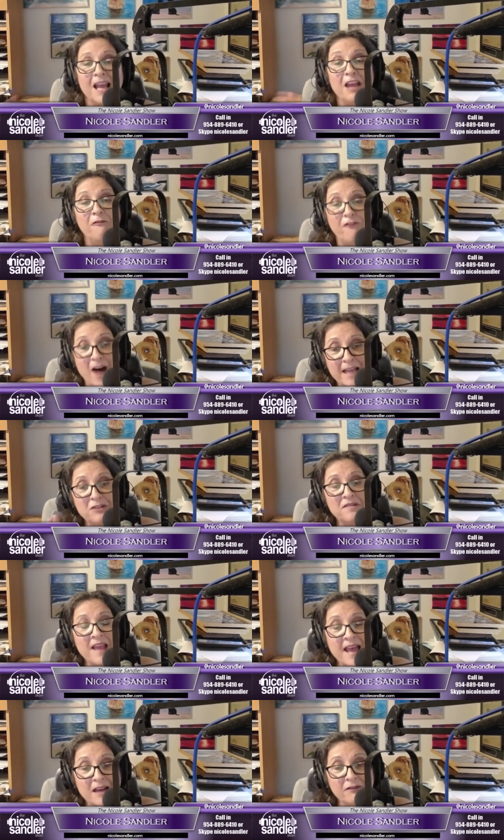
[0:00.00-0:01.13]
He
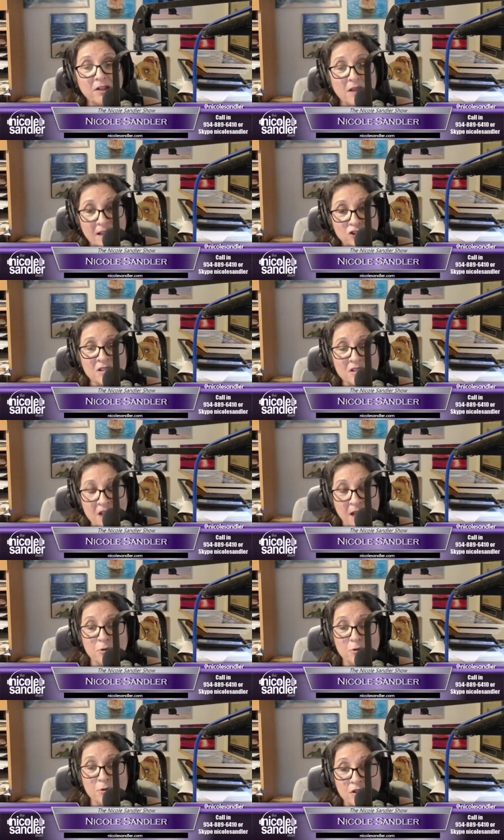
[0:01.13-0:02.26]
fired the head of election
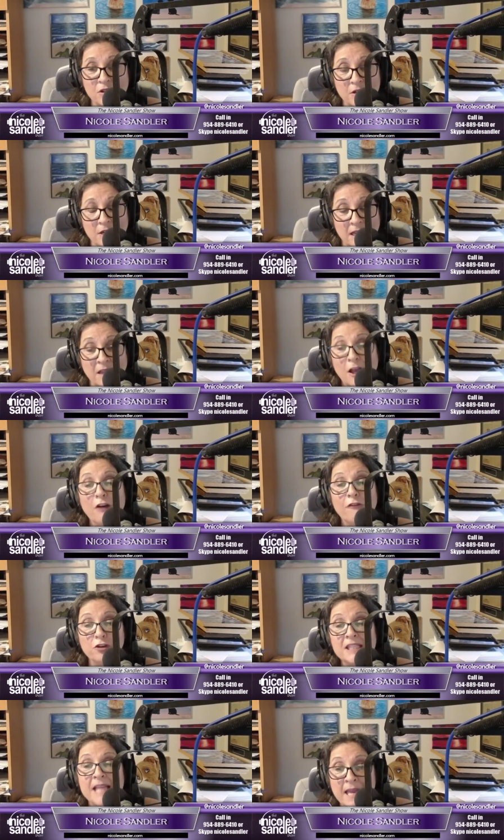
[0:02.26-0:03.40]
cybersecurity
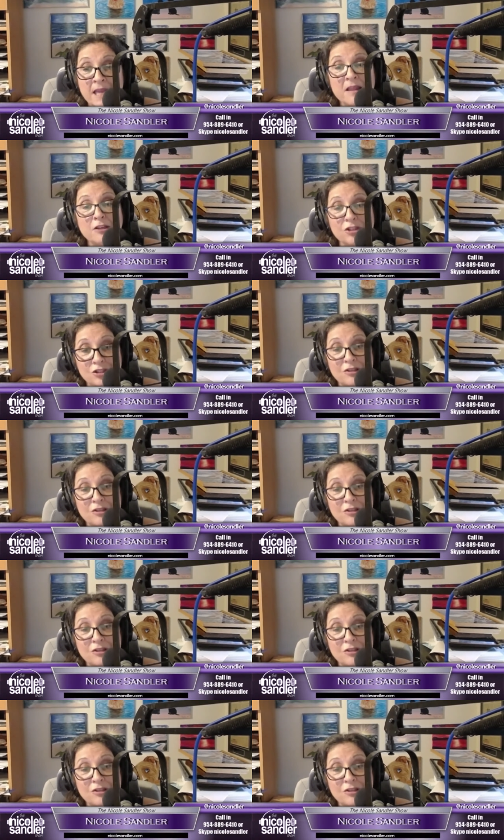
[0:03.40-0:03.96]
for saying that